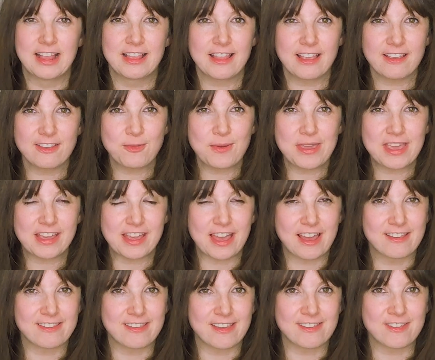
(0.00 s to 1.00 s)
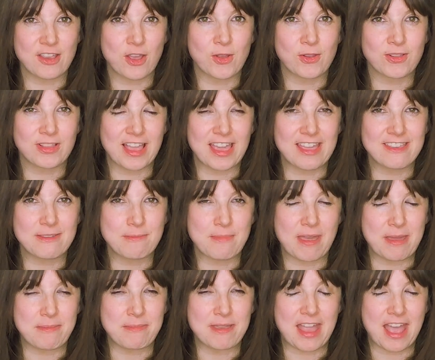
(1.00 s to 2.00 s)
Last week I did old lady
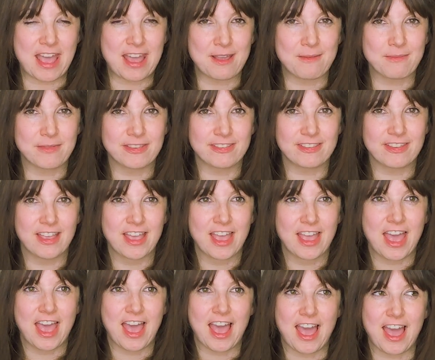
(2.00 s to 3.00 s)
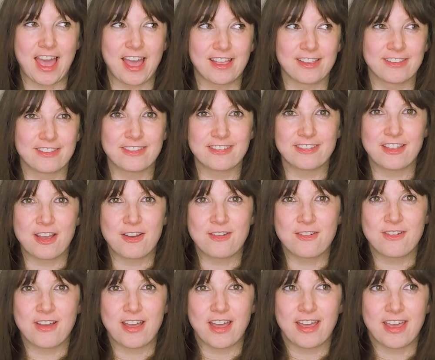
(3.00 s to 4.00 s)
baby names, and
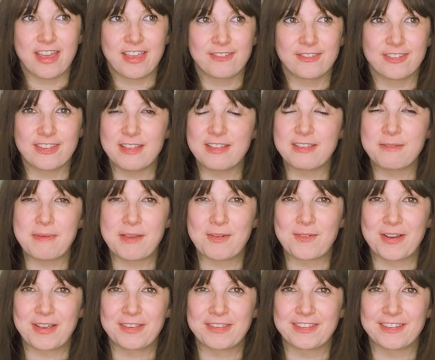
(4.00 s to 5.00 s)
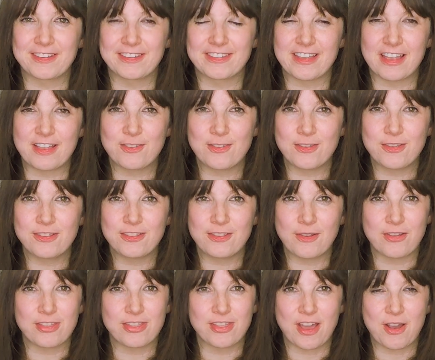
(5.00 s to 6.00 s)
so it seemed to be quite successful,
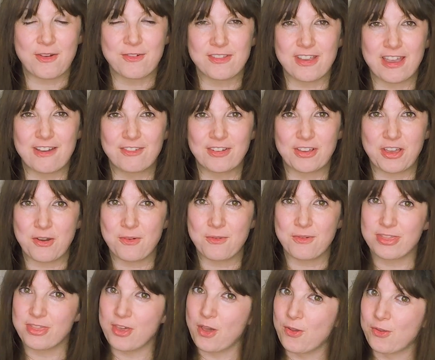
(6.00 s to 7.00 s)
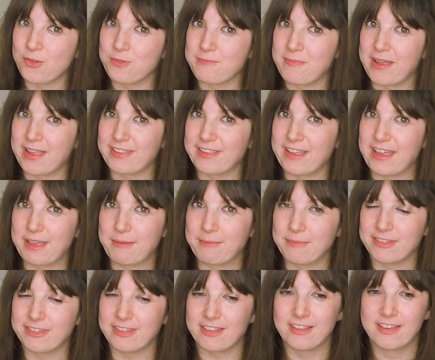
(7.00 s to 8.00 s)
so I thought I would have a go with the old man
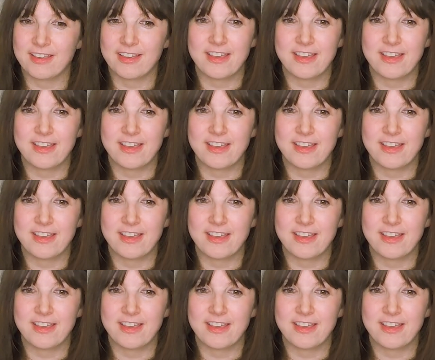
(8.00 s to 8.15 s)
names.